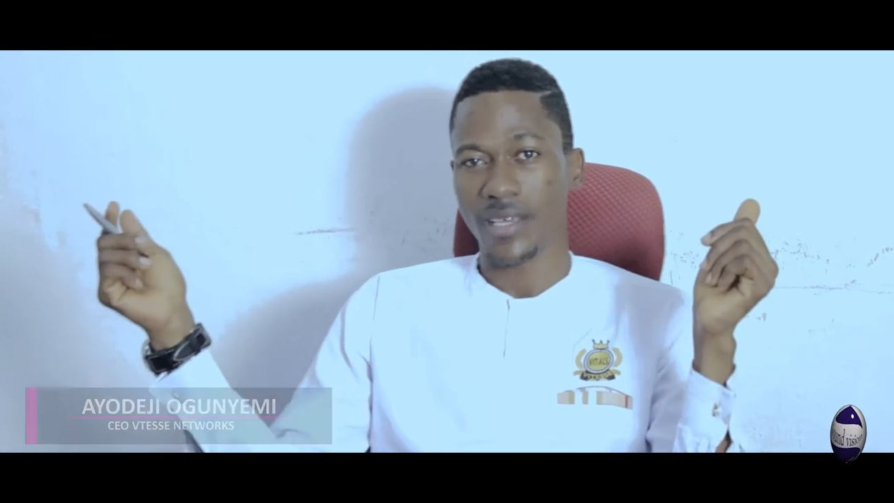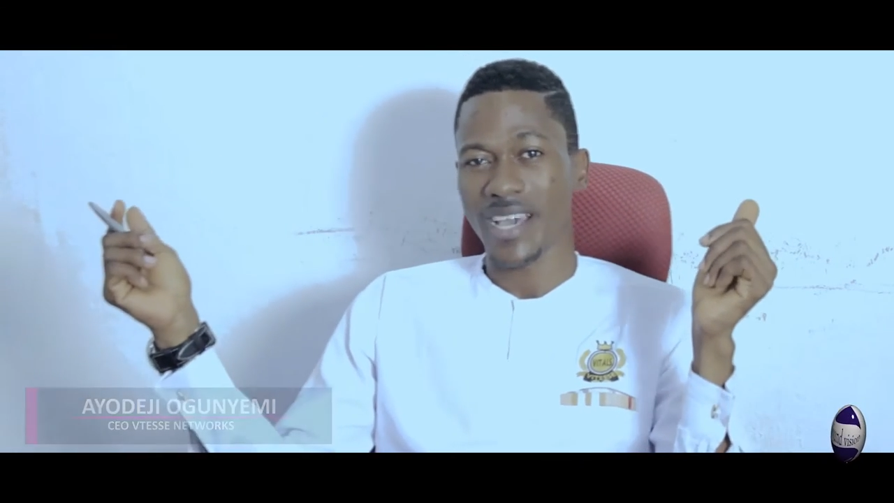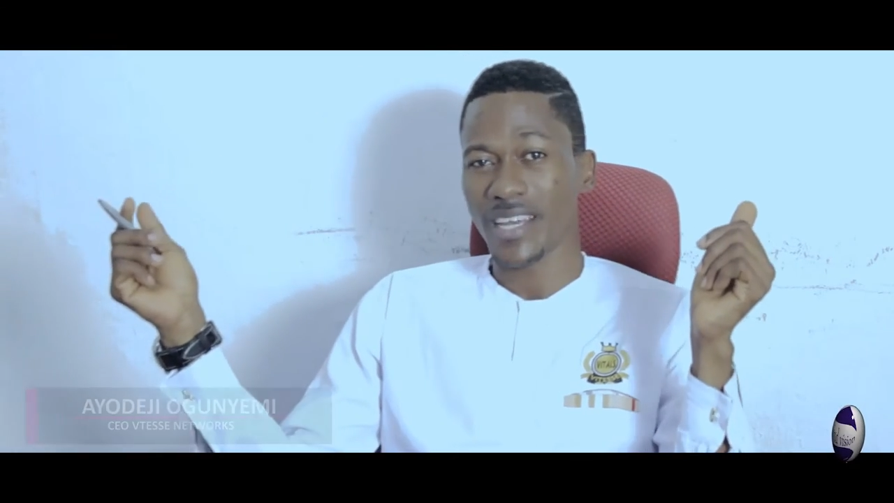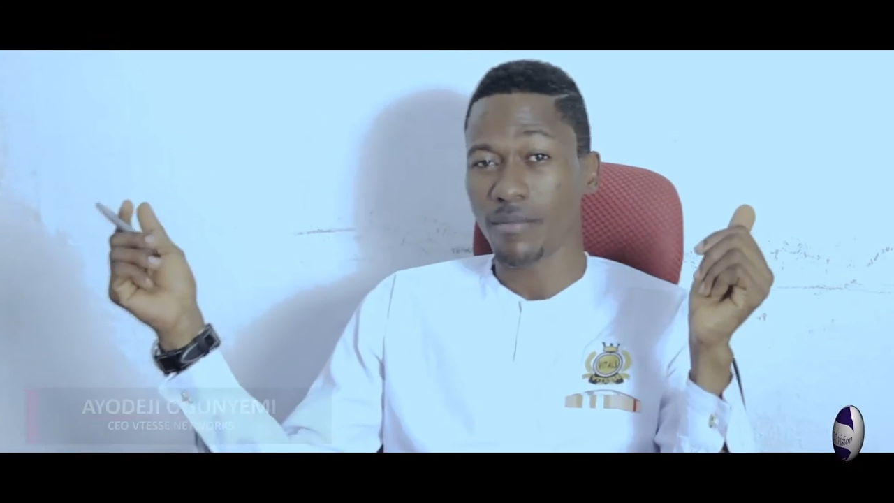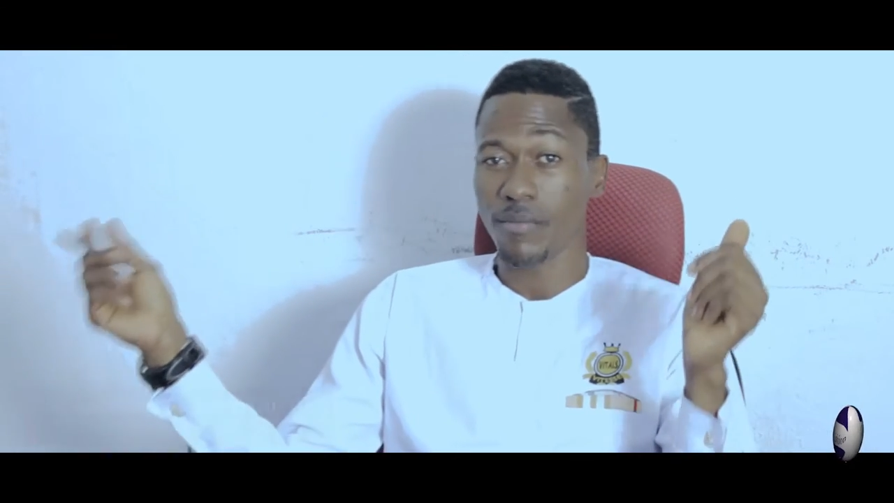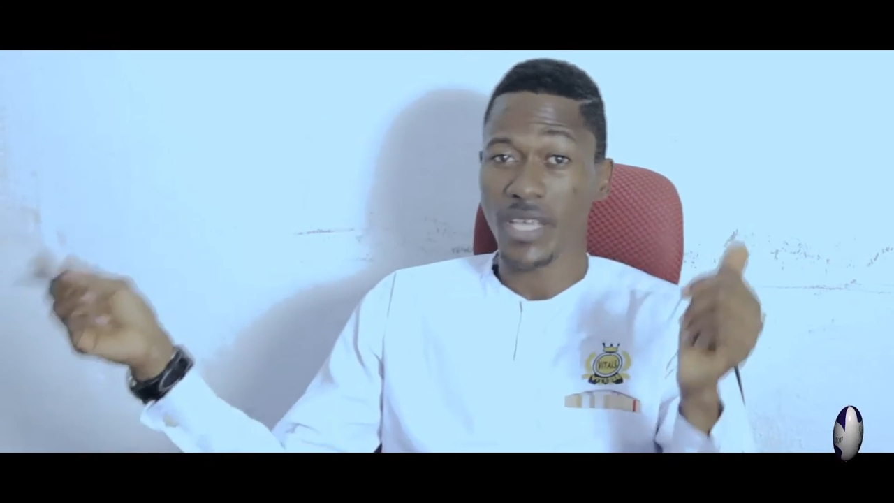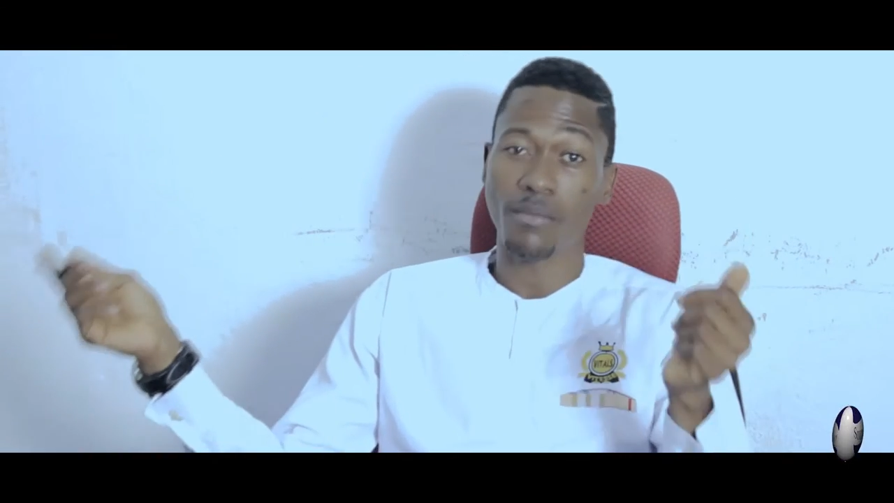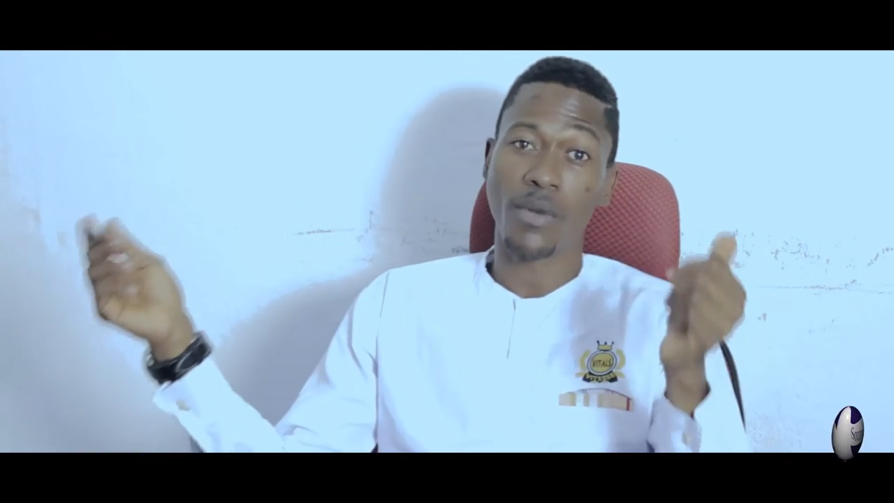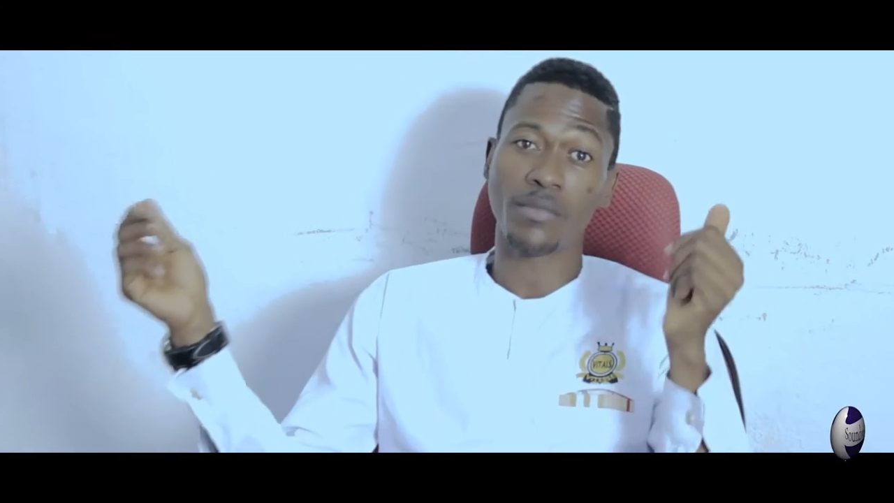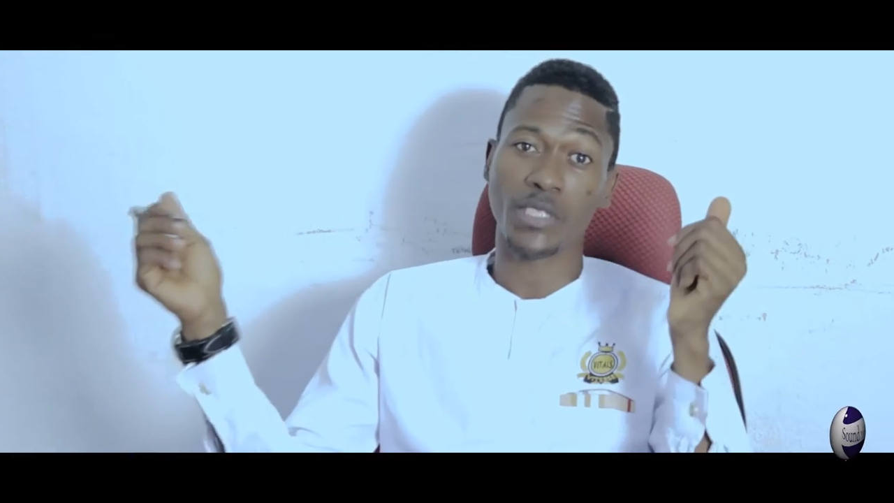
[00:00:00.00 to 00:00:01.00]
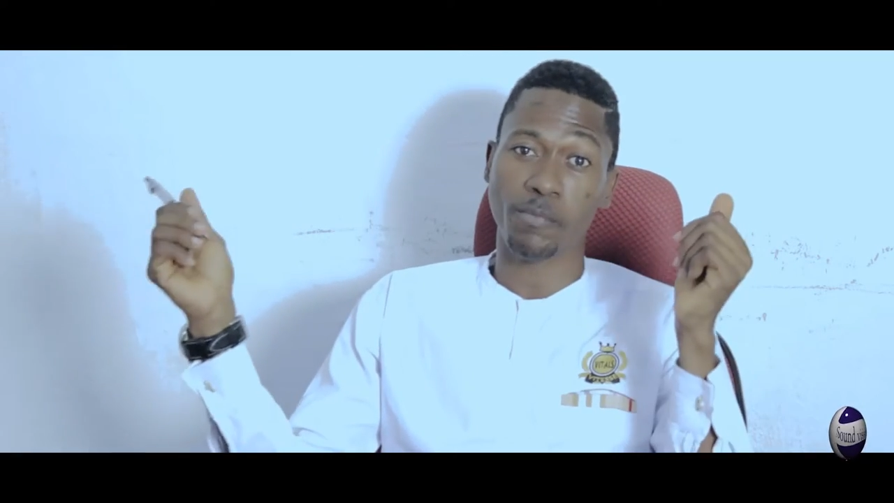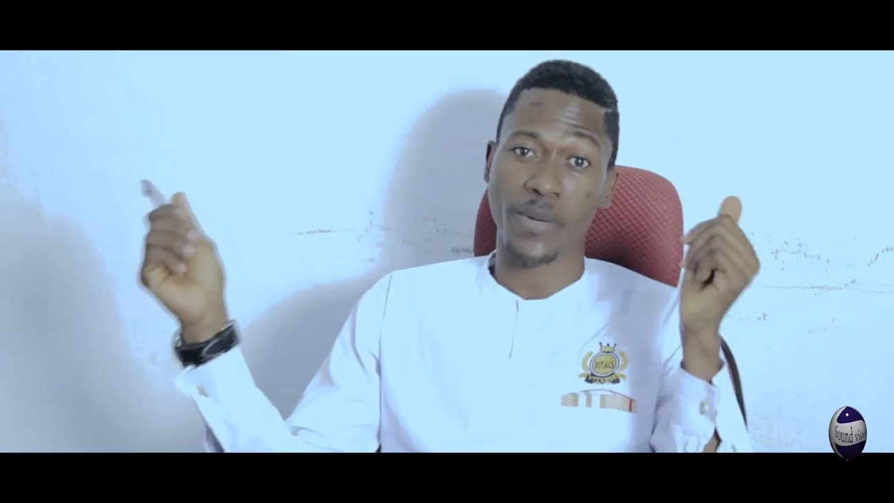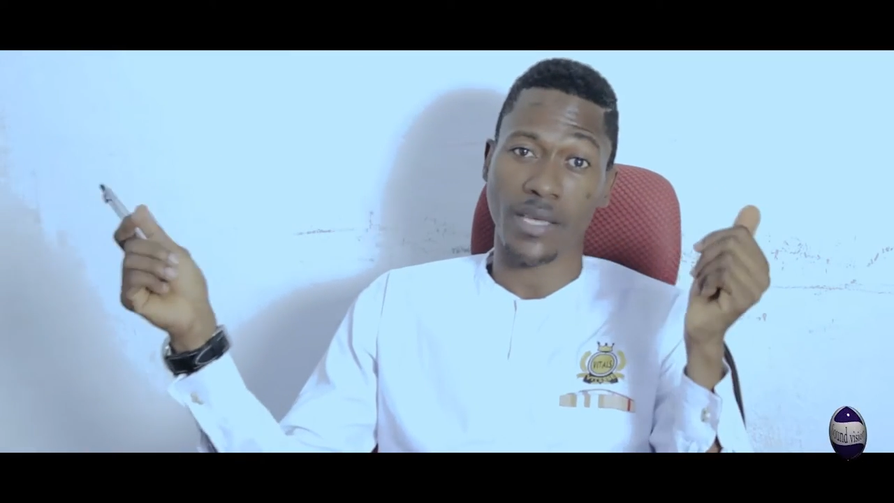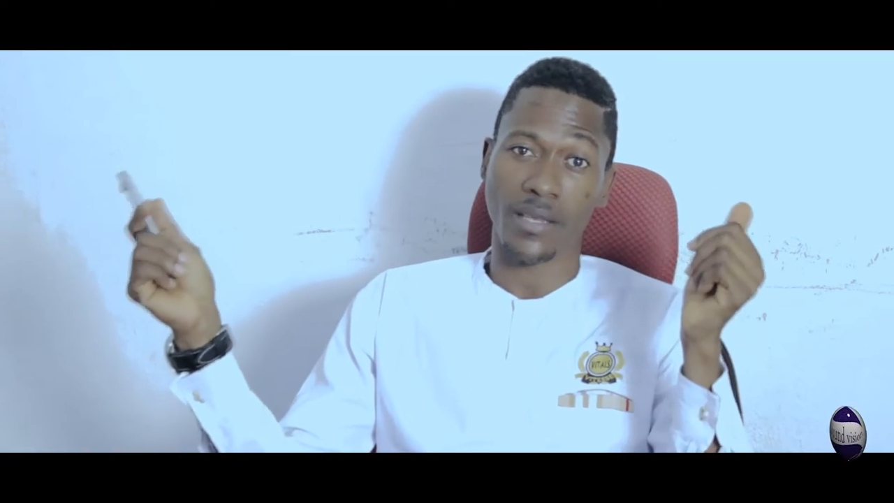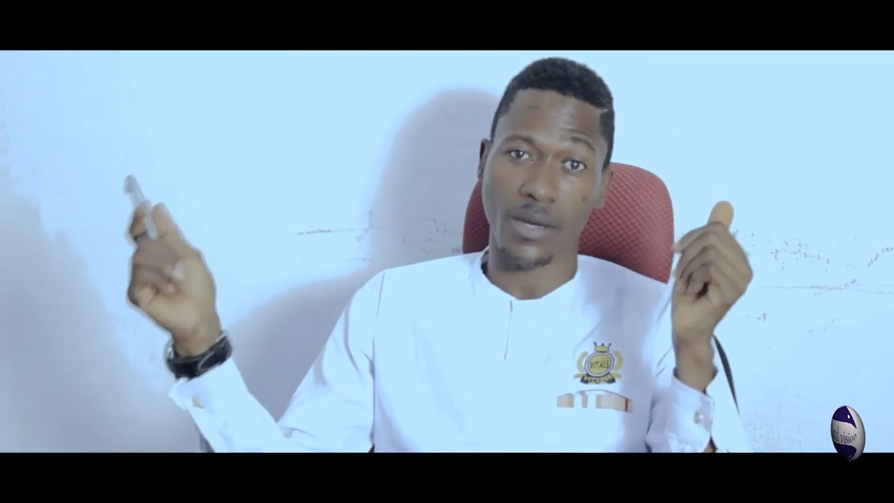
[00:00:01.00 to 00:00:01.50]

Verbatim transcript: and the minimum speed